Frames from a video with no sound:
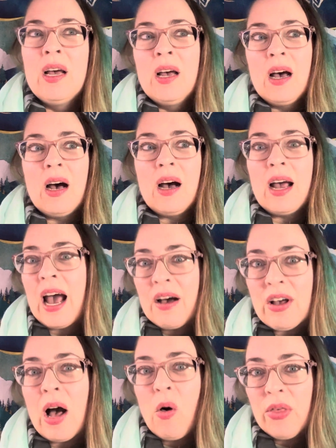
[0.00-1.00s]
have a
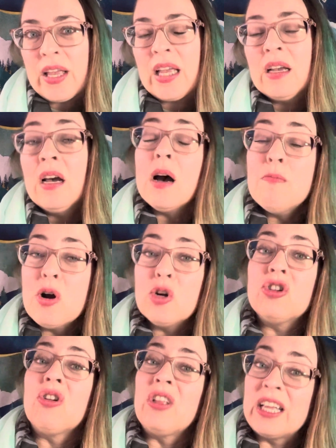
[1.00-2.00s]
healthy
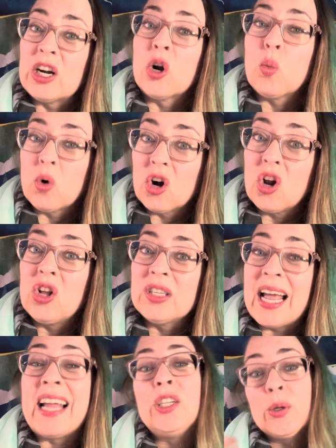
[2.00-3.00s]
emotional inner world
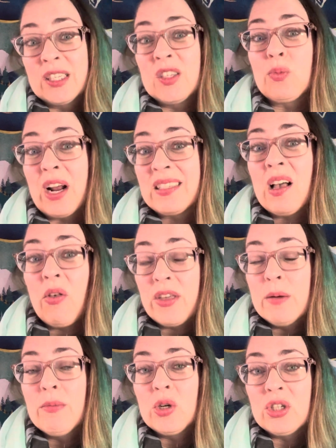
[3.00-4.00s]
and to express healthy
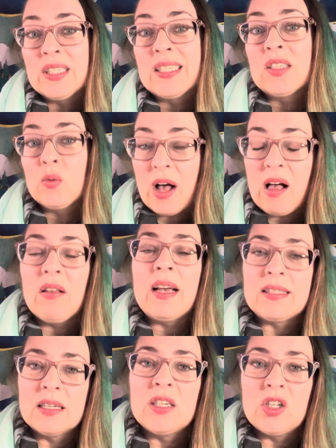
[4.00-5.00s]
emotions as well
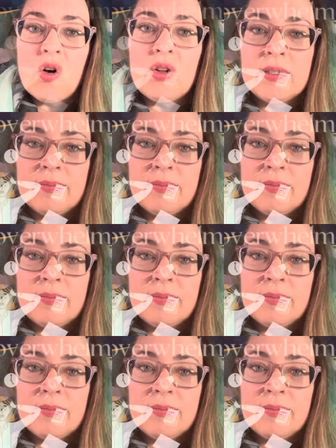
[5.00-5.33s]
as an adult.